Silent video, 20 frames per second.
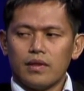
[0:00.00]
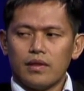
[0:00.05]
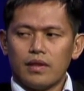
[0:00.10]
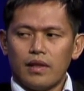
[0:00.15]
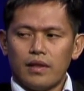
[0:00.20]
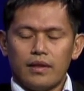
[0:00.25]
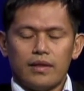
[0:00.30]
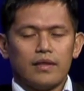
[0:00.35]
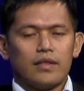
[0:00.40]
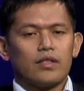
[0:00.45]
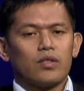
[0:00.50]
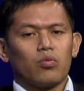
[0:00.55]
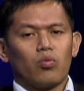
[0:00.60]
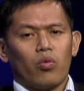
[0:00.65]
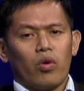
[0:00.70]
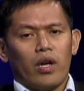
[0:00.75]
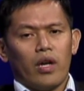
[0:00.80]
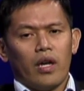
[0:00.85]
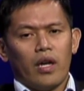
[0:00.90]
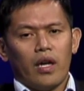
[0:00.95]
And this is
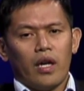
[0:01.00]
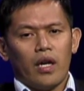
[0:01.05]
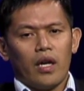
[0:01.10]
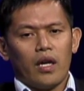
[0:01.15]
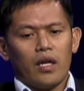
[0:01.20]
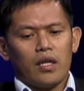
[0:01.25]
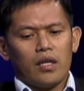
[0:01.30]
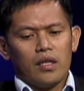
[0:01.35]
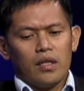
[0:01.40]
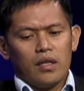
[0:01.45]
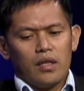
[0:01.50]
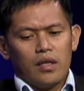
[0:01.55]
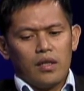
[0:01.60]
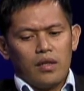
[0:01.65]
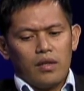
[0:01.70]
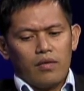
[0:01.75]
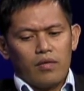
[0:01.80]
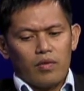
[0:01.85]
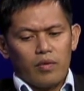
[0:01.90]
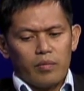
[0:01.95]
where,
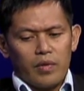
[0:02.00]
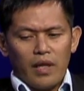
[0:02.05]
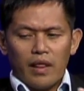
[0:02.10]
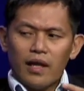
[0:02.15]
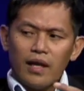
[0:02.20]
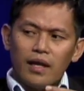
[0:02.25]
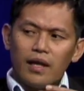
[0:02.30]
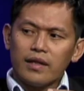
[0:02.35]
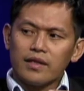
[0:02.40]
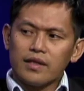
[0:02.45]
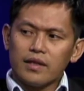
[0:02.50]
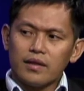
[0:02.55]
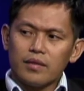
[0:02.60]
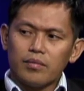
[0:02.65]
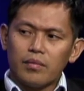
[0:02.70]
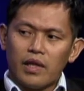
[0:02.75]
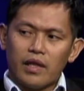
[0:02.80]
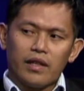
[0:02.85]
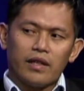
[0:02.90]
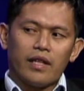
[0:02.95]
from the last
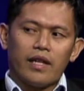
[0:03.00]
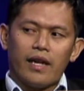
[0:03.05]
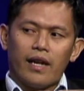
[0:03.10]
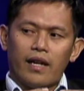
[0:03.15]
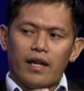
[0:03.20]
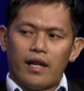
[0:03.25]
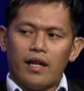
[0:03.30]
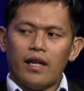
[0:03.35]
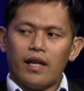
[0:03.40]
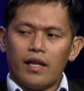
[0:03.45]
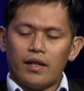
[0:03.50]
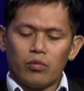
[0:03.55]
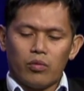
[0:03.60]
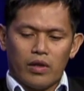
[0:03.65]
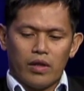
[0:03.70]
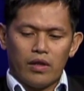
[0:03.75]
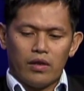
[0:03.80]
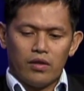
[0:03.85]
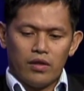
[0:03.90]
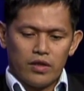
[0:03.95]
money that I had,
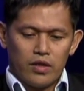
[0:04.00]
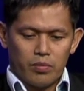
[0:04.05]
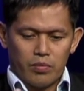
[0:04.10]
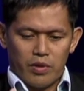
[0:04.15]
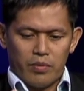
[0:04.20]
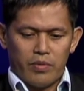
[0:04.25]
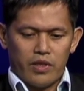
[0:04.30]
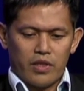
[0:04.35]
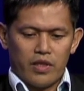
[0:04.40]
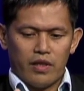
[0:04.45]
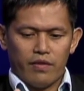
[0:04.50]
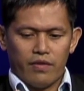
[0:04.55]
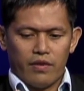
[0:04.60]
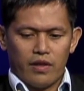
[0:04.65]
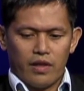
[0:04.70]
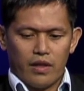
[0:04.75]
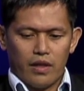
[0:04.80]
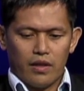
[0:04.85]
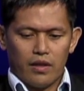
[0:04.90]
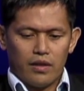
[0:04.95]
when I lost pretty much
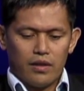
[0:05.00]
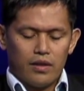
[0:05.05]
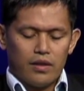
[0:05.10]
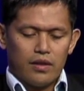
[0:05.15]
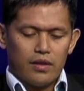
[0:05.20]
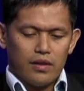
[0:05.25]
everything,